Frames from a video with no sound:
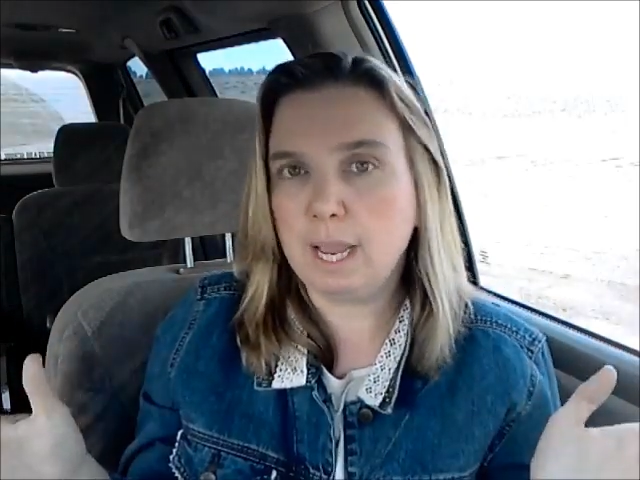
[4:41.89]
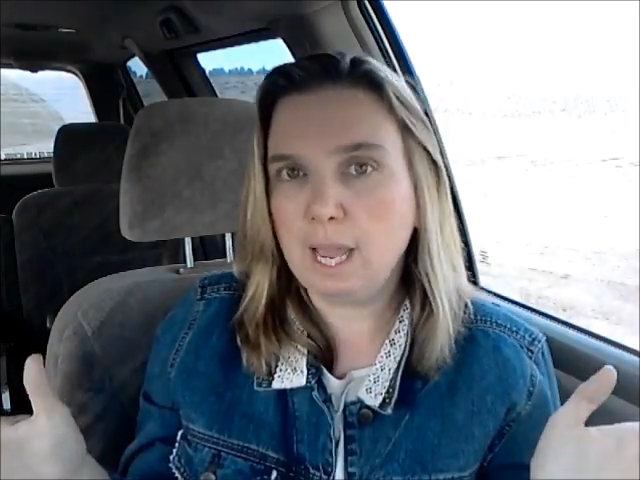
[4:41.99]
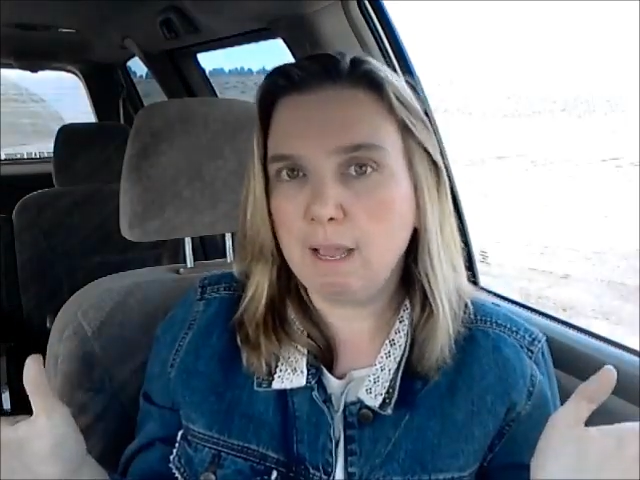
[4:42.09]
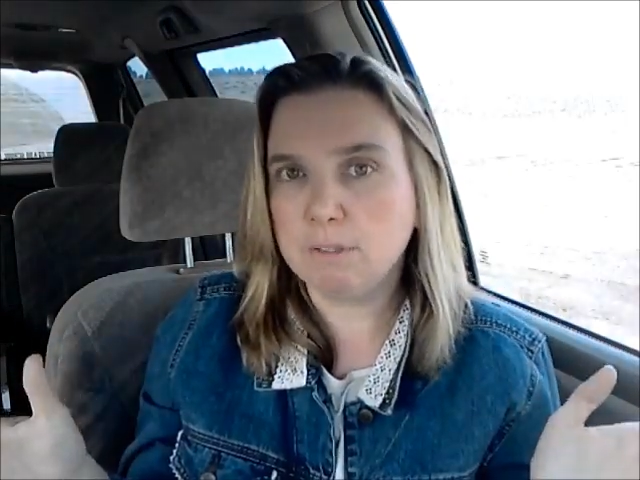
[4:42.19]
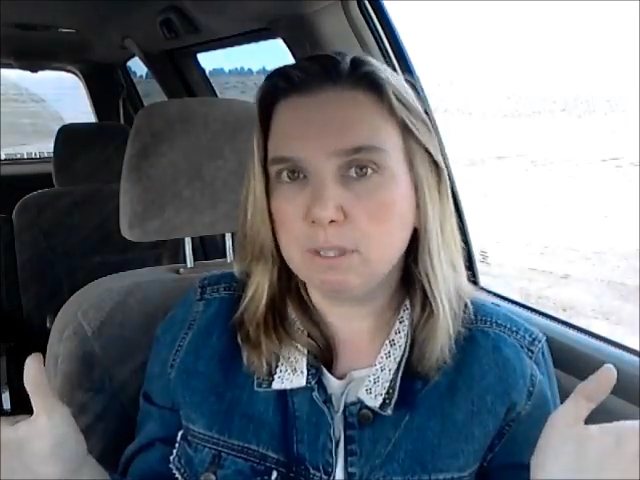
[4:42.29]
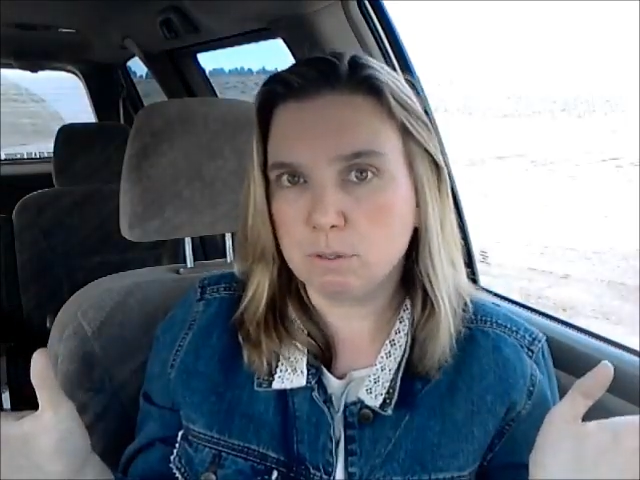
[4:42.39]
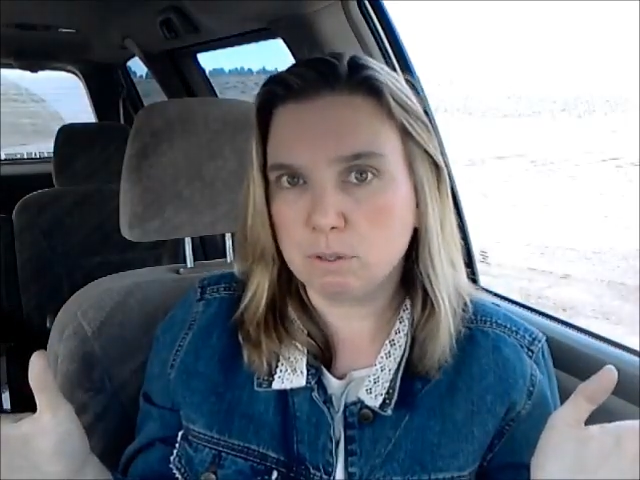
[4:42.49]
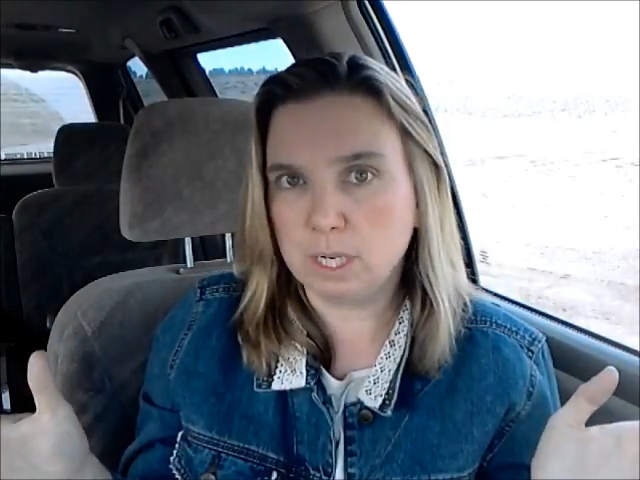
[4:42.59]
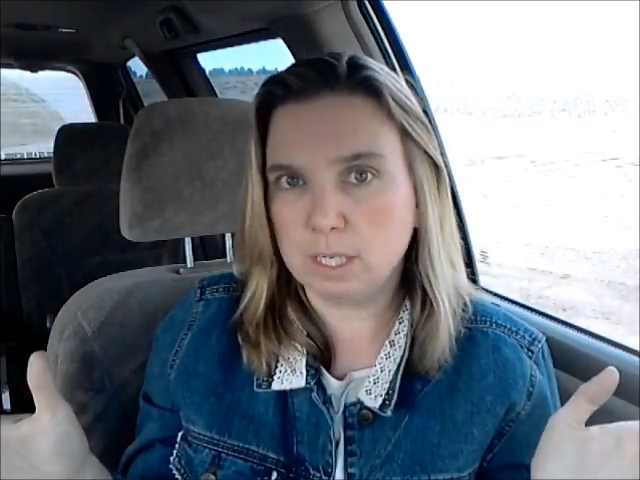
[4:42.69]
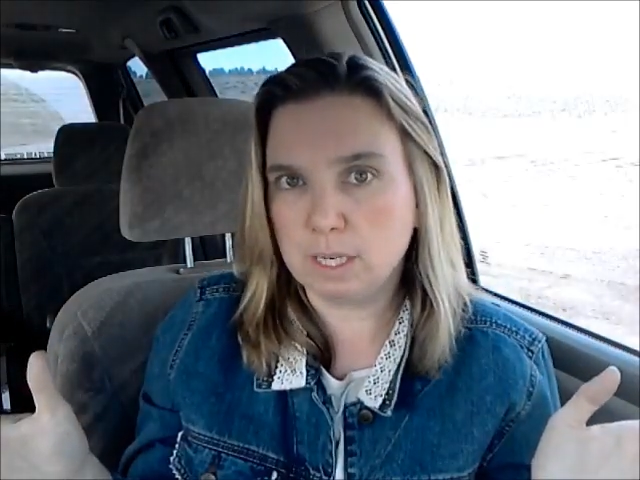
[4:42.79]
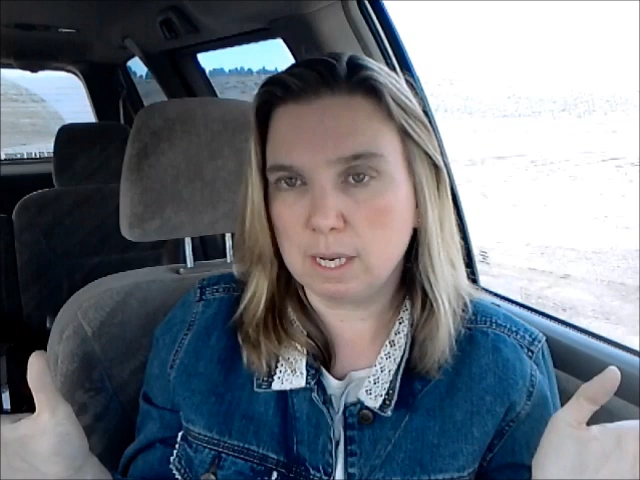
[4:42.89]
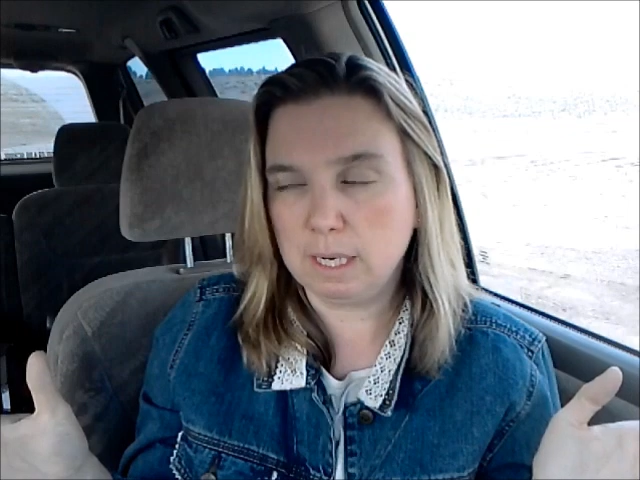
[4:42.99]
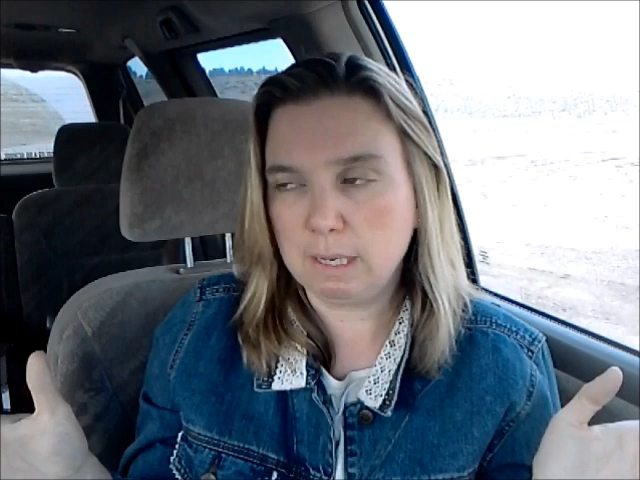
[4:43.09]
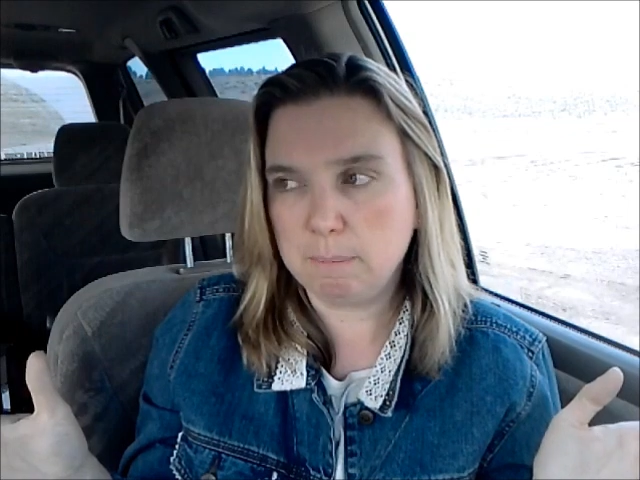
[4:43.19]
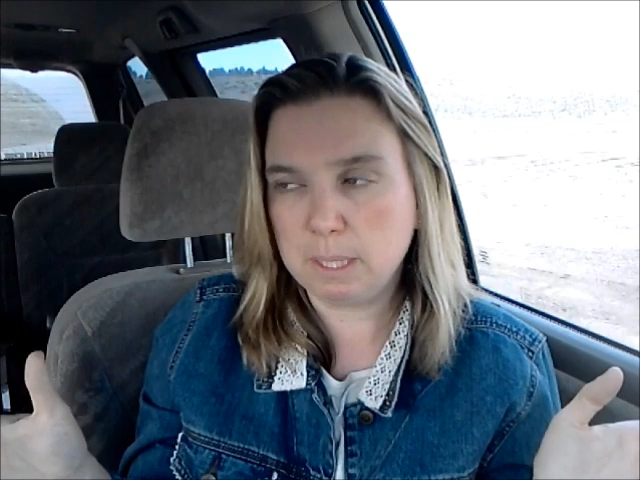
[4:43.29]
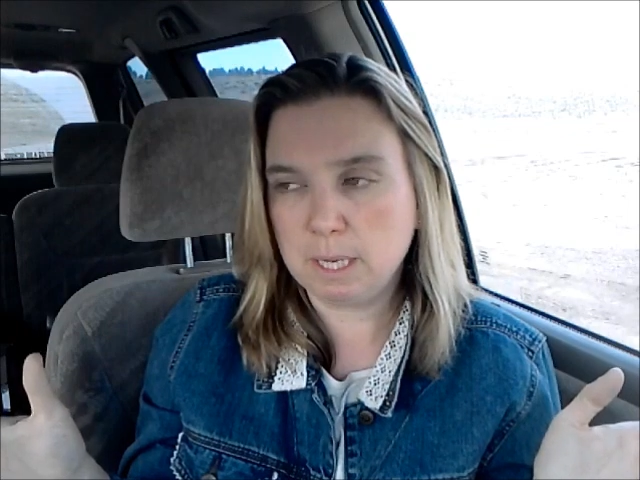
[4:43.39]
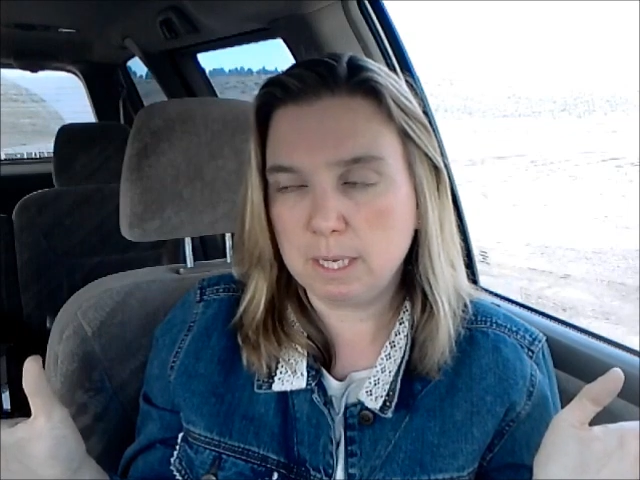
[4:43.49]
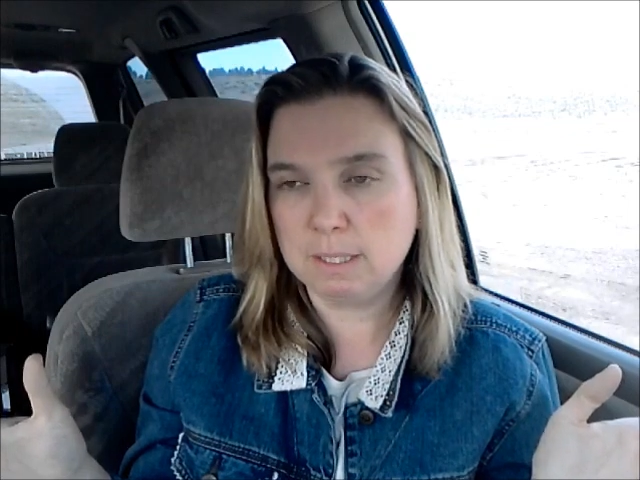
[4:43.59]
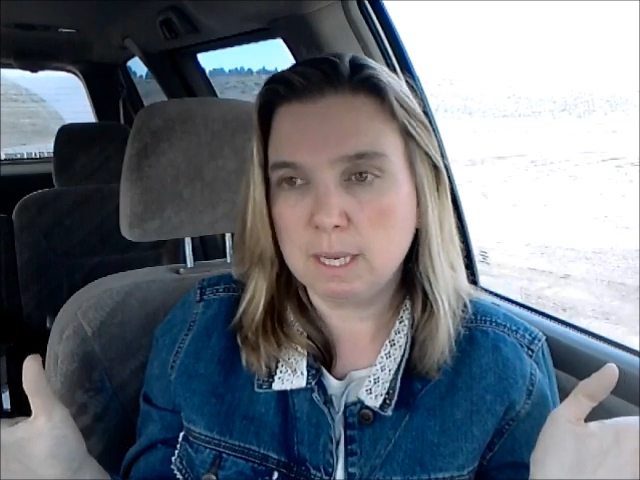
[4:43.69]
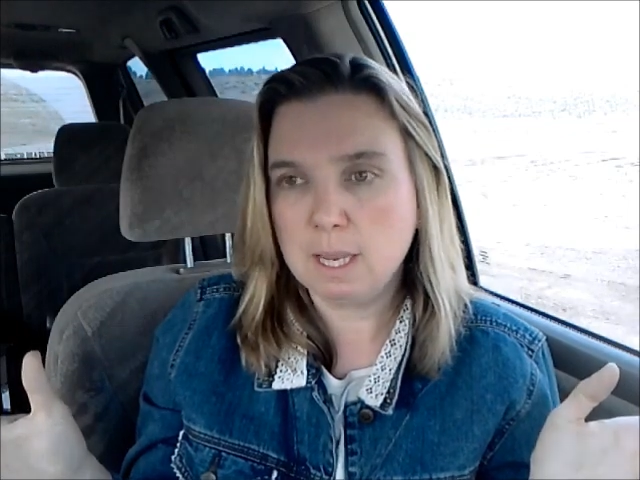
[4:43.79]
I have a social anxiety
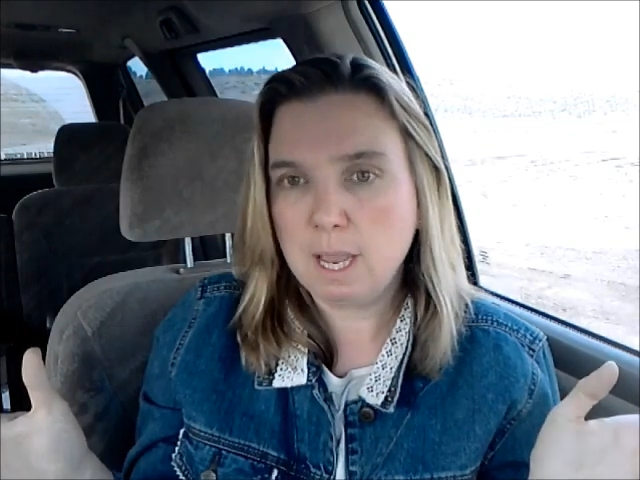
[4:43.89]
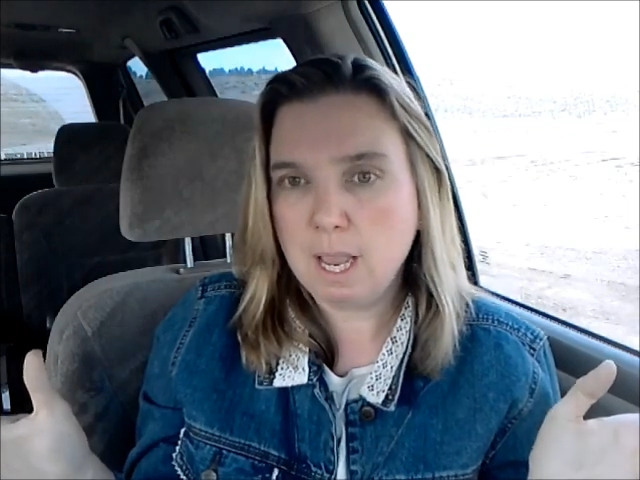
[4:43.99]
because